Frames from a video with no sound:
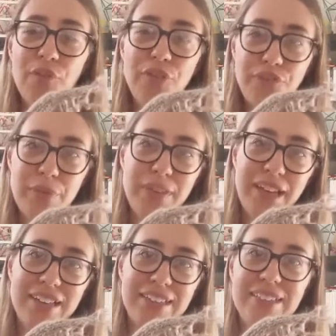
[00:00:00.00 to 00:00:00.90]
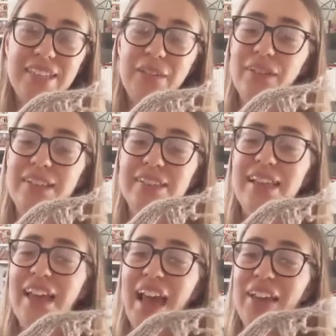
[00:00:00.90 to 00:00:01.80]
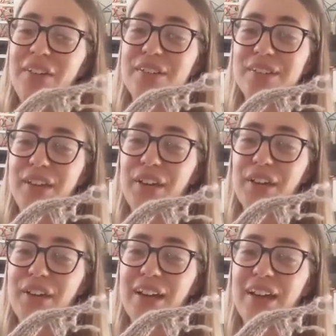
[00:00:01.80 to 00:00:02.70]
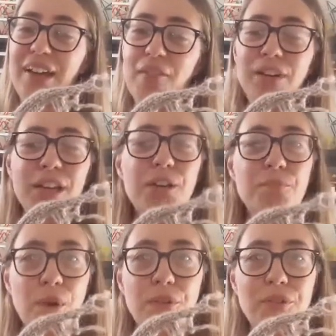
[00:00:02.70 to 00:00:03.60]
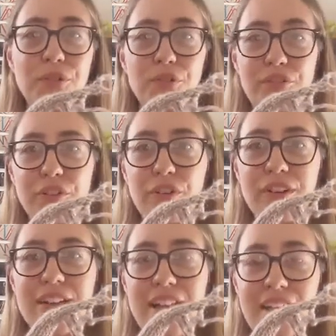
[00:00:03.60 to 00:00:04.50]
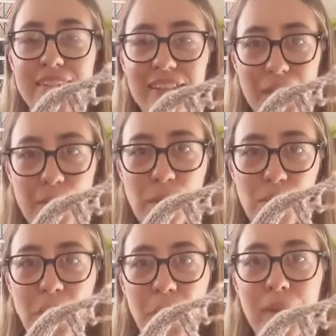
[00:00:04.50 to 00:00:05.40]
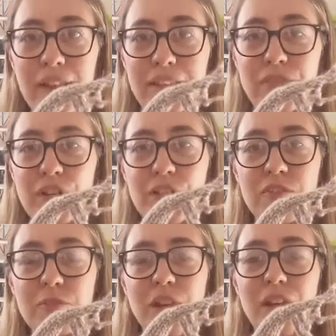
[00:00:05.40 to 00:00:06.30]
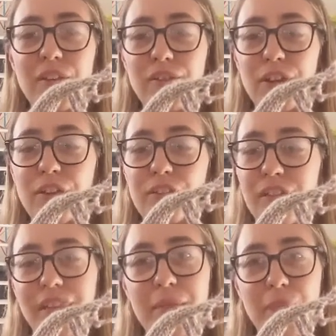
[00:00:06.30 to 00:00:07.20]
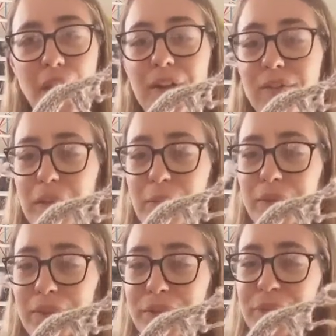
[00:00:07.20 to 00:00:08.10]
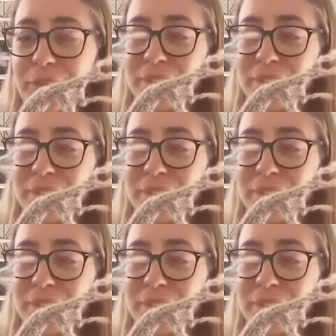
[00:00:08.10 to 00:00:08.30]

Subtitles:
of the Fibonacci sequence, and also a really good model for a slightly more complex version of plant growth than the binary model.